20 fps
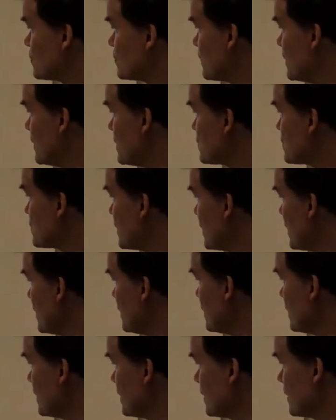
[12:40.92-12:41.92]

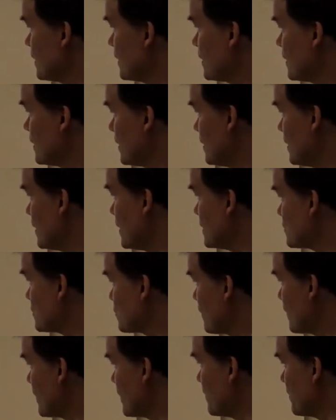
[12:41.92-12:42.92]
switching the
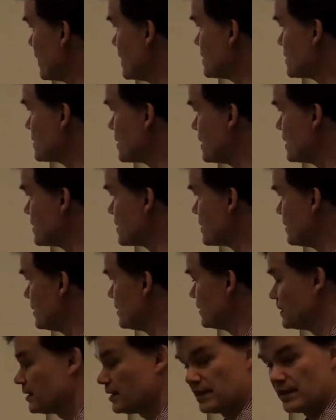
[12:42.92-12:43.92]
serving base station
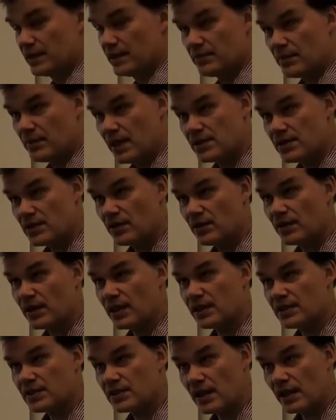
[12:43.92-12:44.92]
based on the
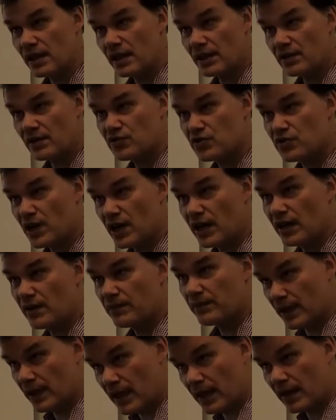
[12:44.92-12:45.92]
instantaneous channel,
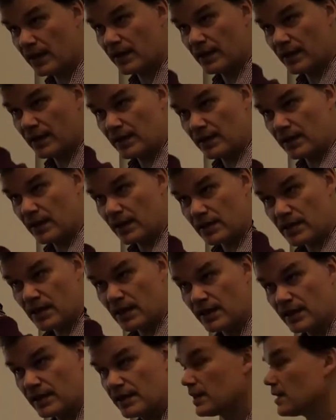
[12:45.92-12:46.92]
we can
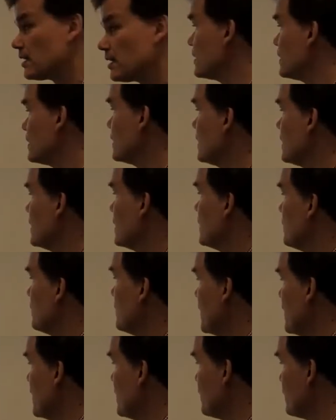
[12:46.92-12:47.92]
actually
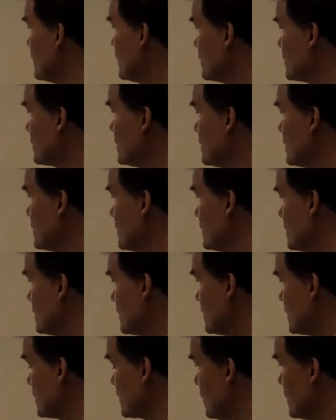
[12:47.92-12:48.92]
benefit
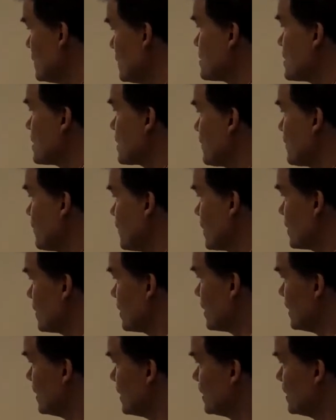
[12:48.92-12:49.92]
quite
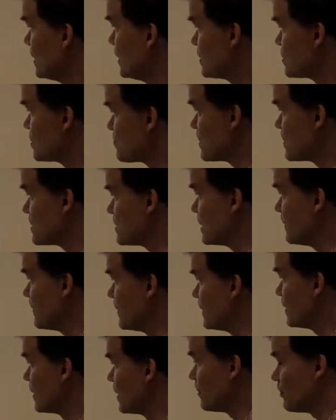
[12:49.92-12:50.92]
significantly, especially
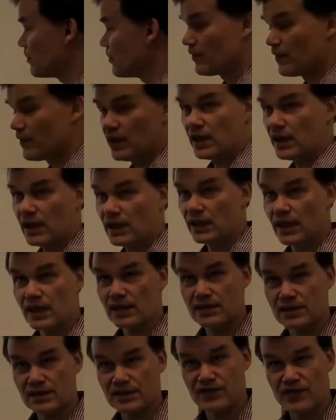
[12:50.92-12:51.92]
when the number of
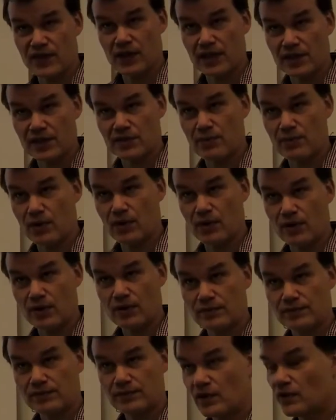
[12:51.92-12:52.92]
antennas is fairly small.
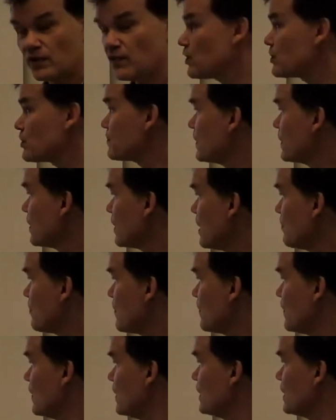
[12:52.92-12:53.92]
Of course, when the number
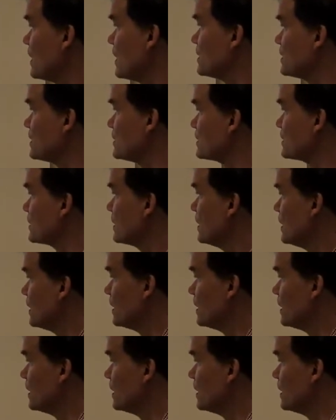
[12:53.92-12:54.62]
of antennas is